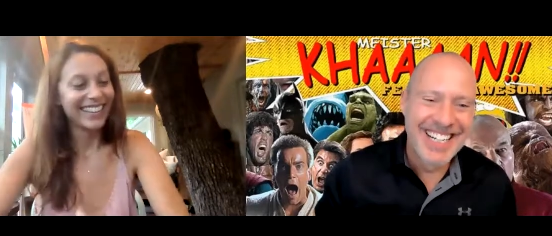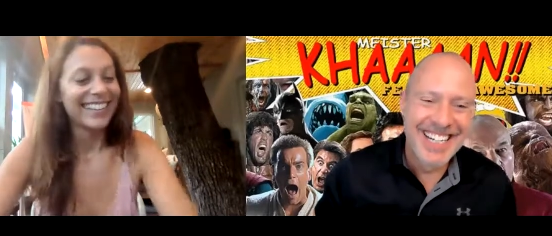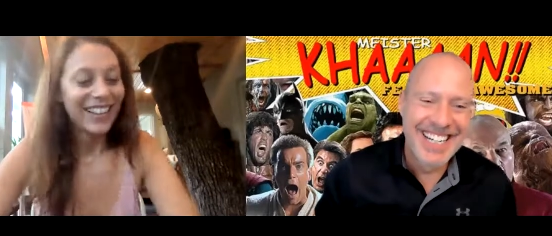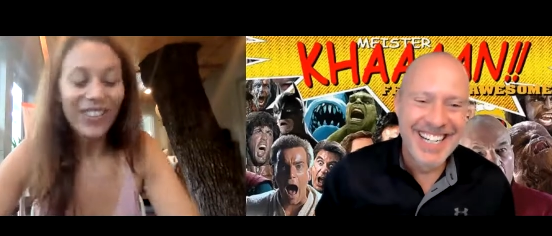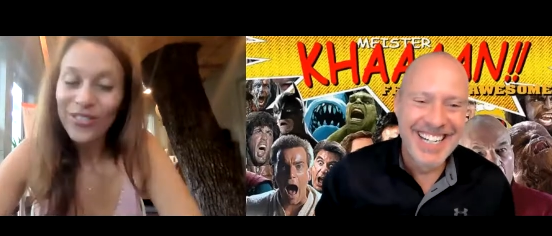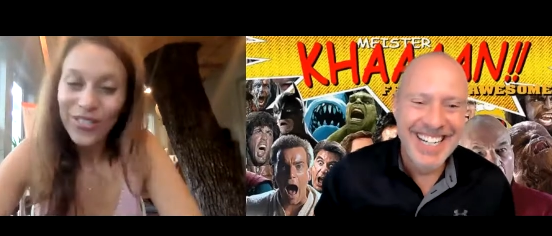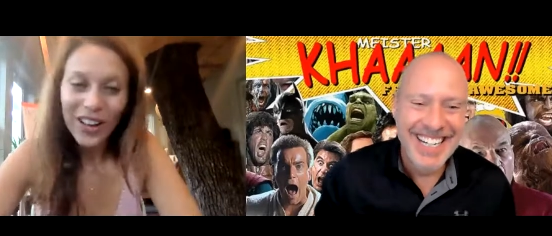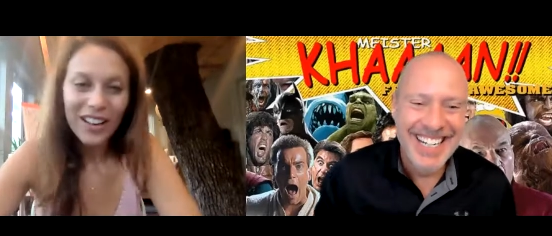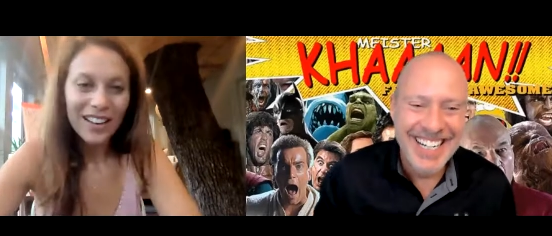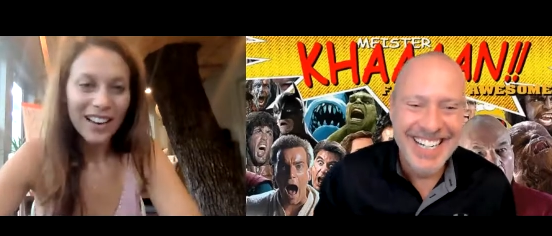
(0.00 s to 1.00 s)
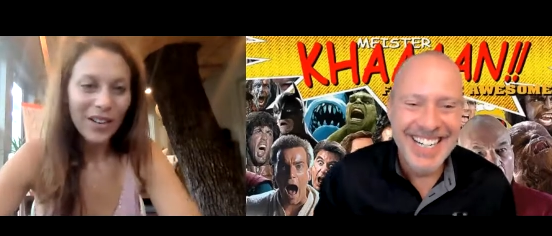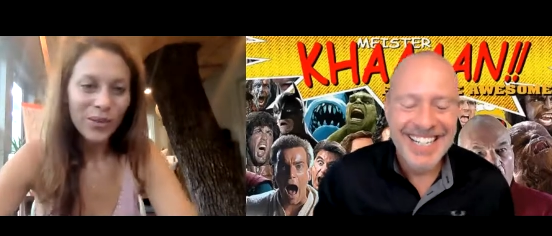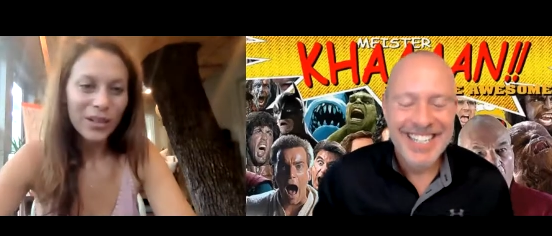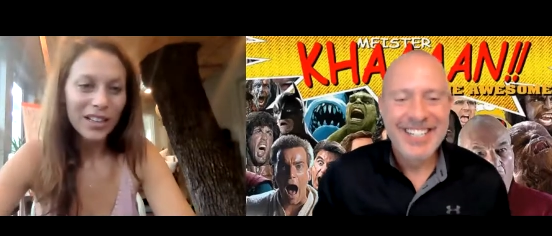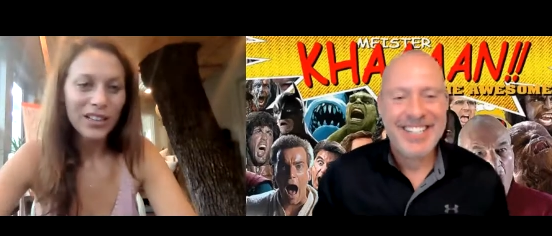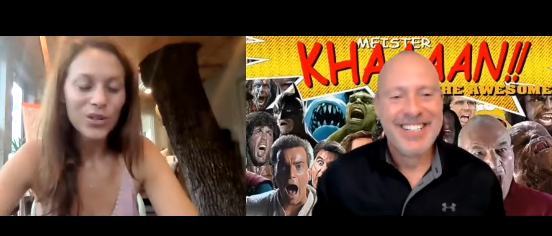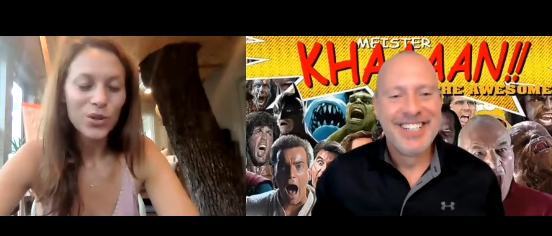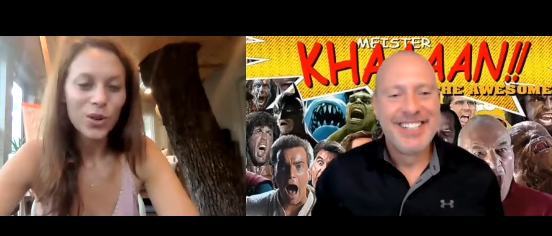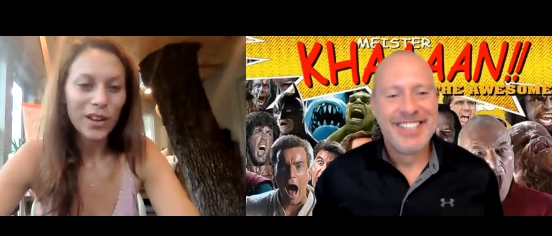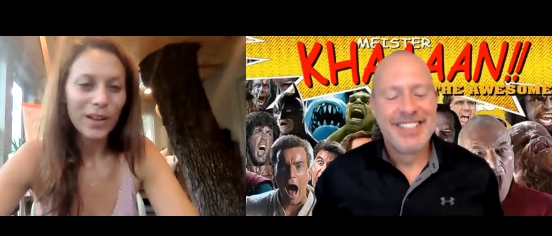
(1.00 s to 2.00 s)
Speaker 1: They're fun. I really
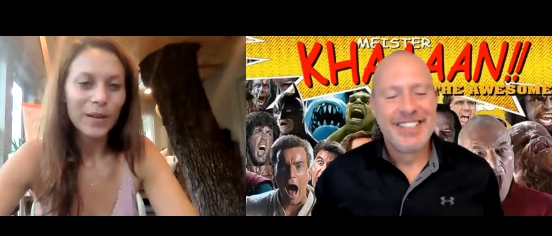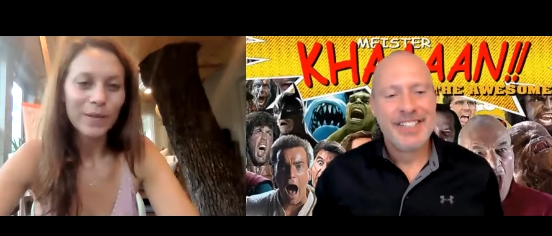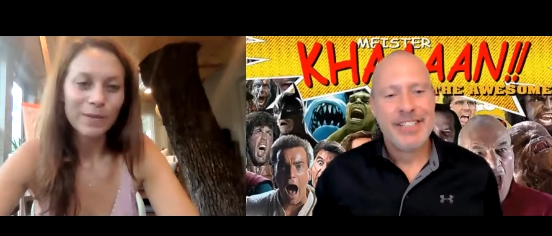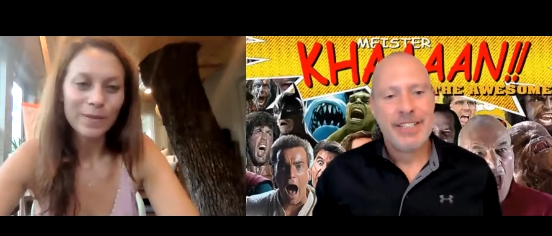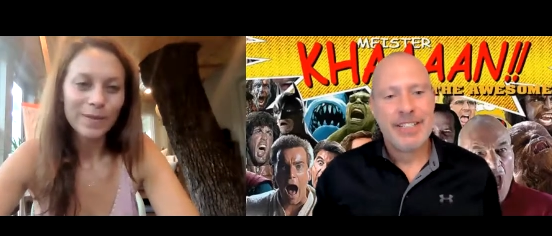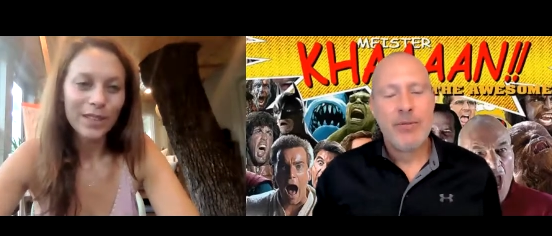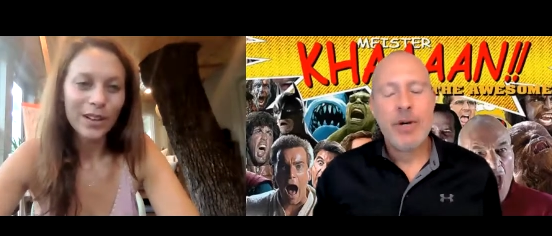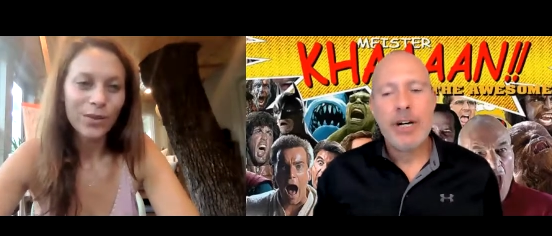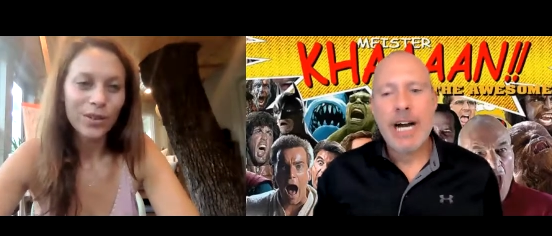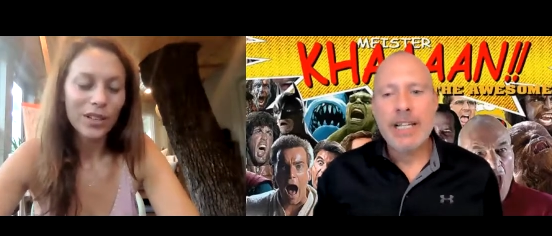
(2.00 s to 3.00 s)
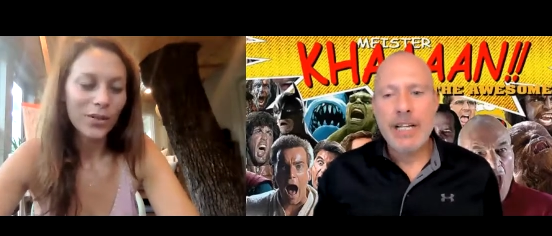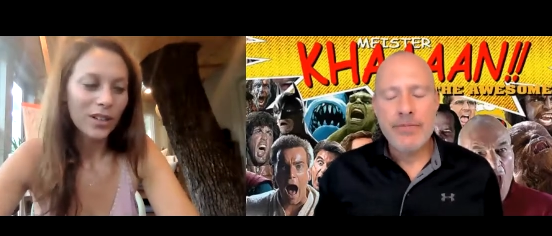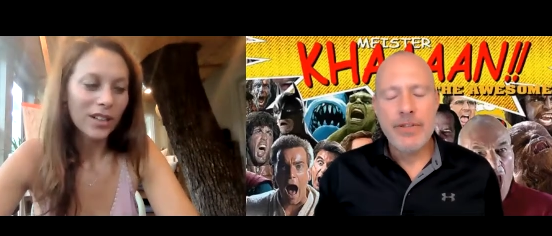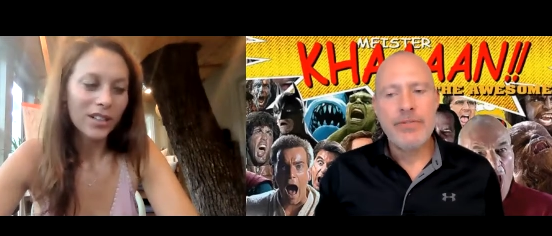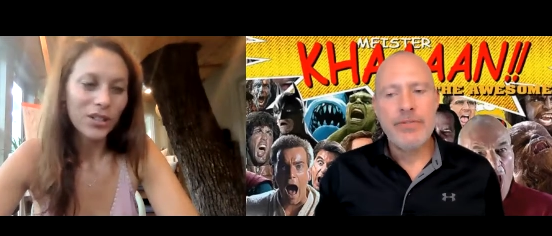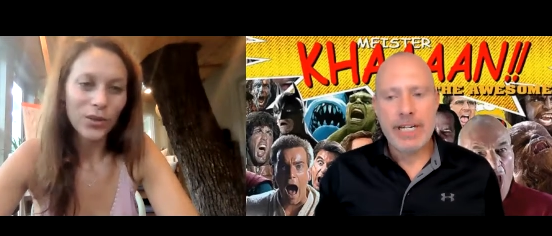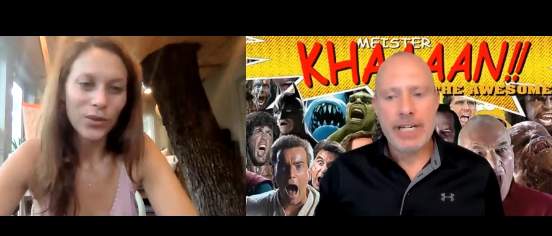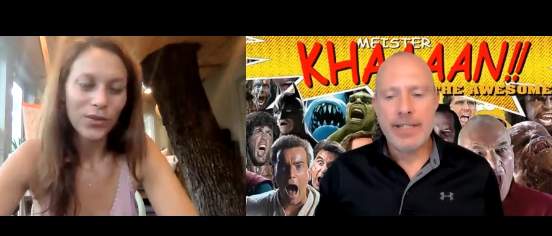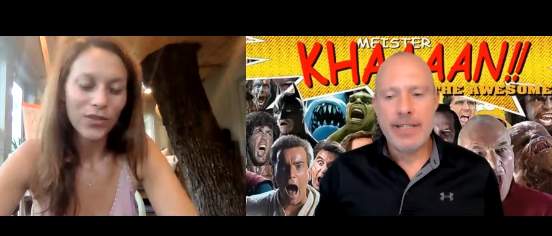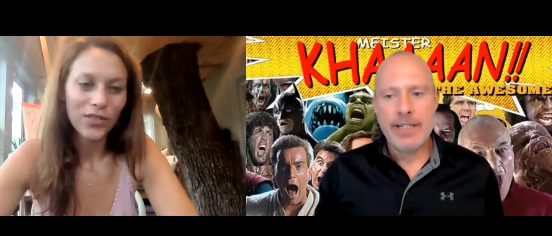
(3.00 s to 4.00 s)
enjoy it. I really well,
Speaker 2: enjoy- I love the
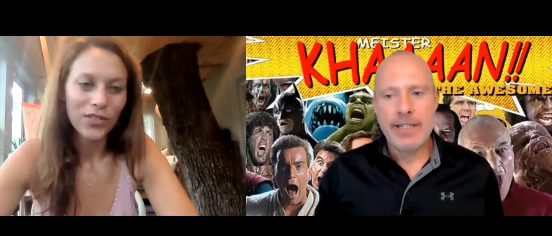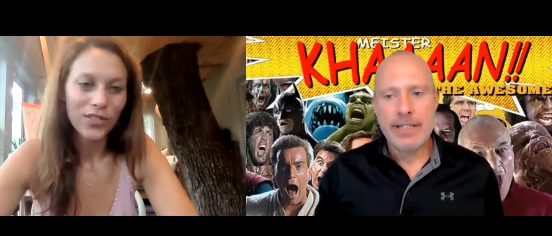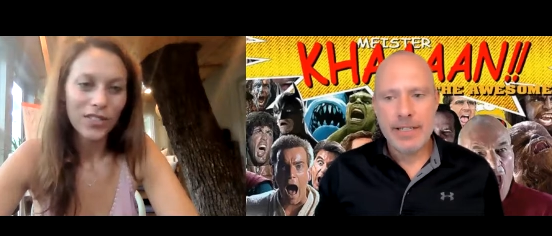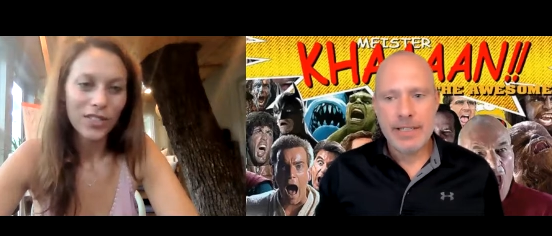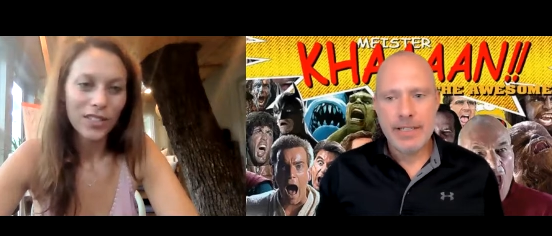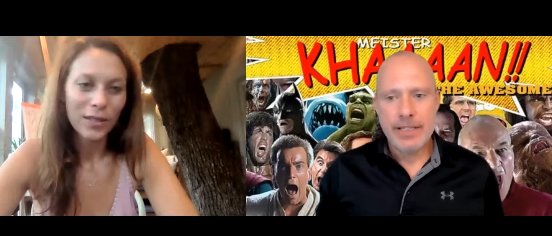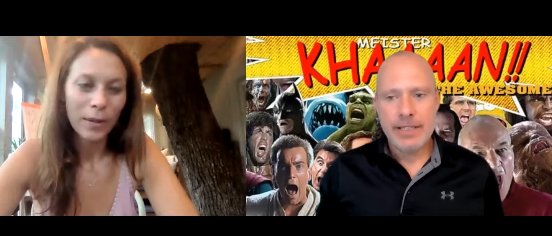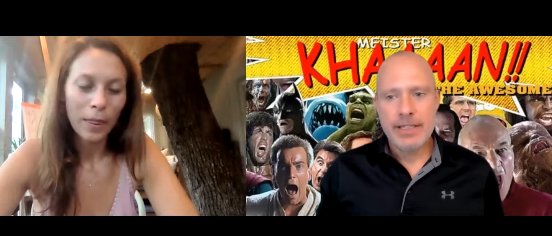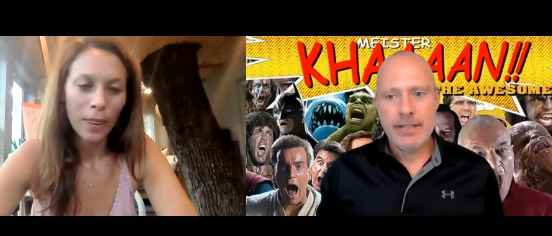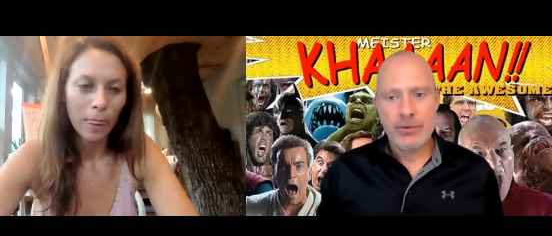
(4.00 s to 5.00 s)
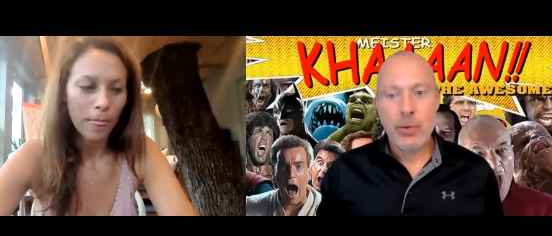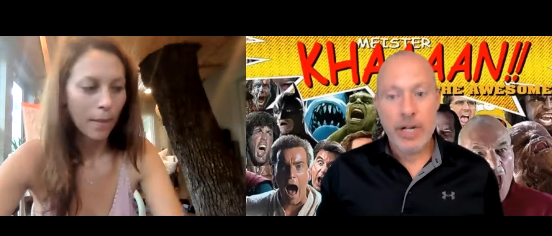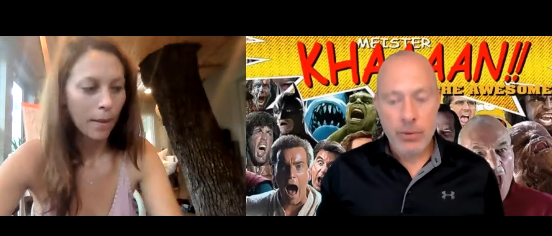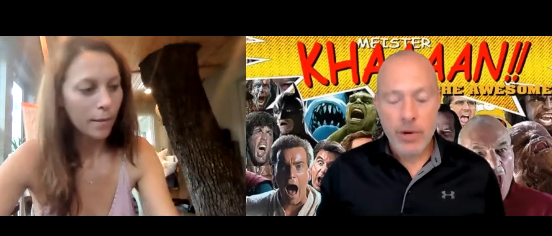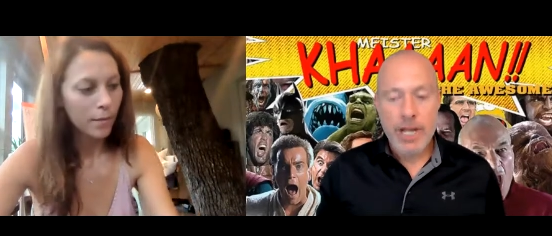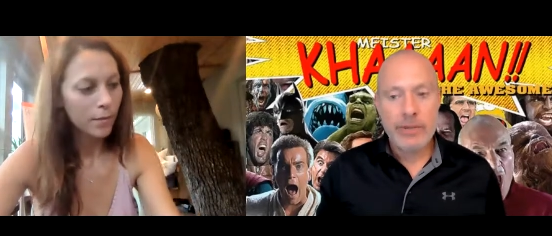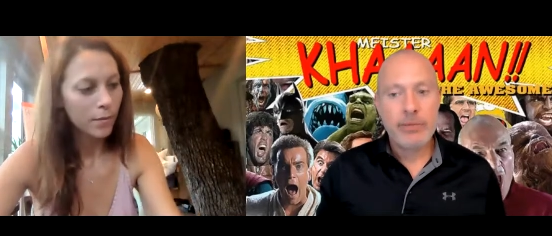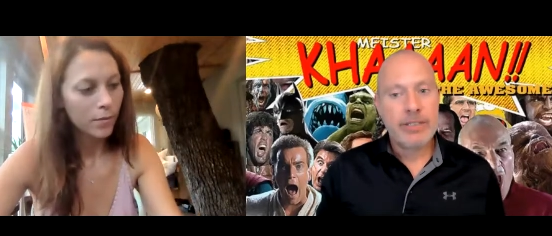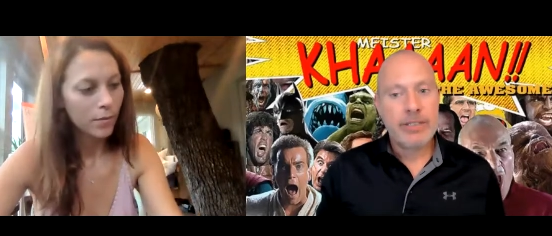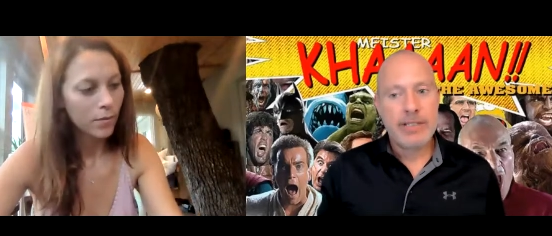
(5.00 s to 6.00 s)
fact that that uh, what I
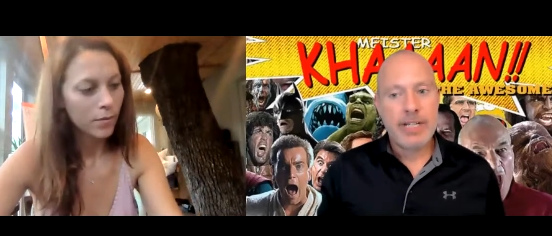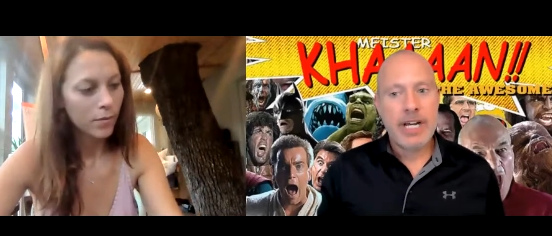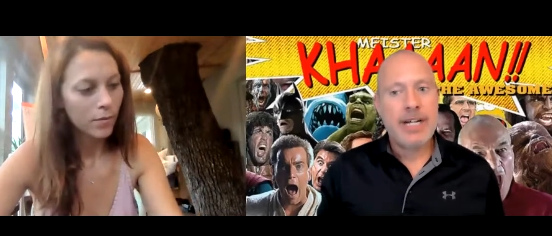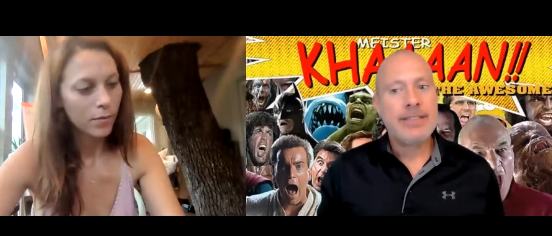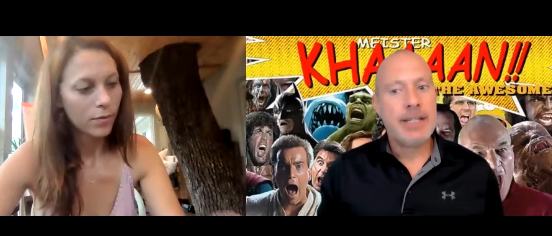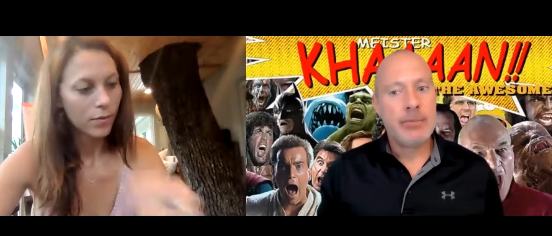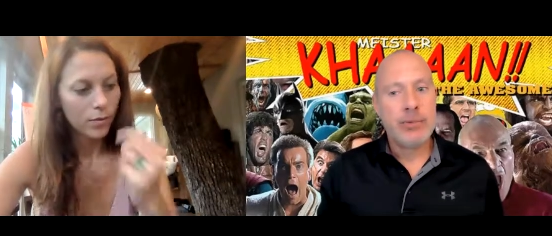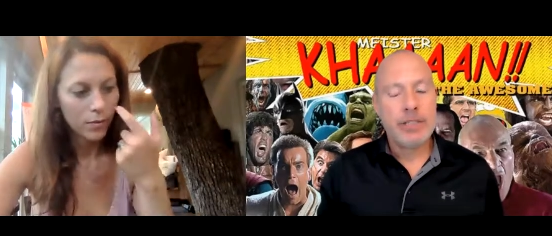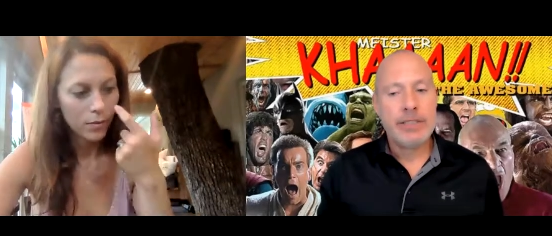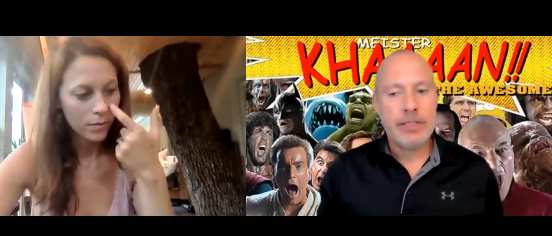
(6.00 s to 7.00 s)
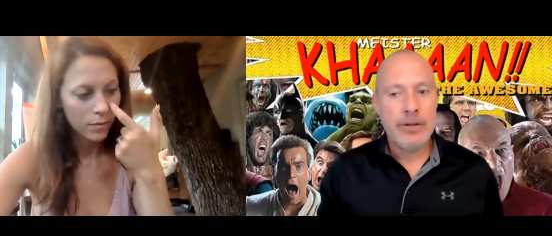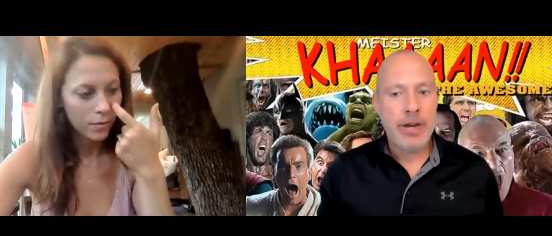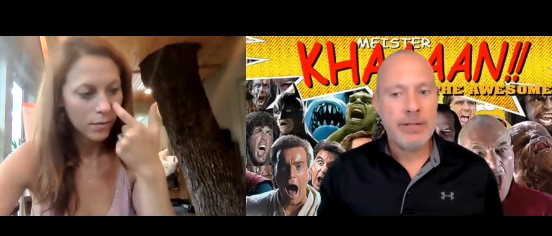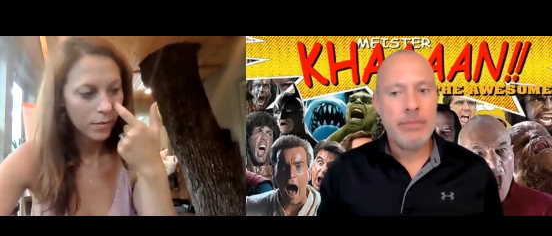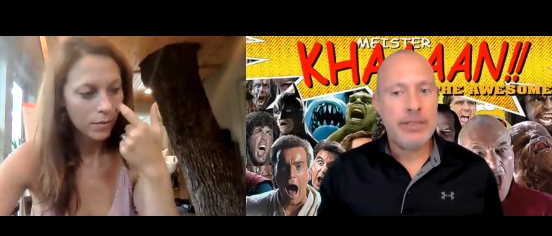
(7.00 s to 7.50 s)
read was the concept was you had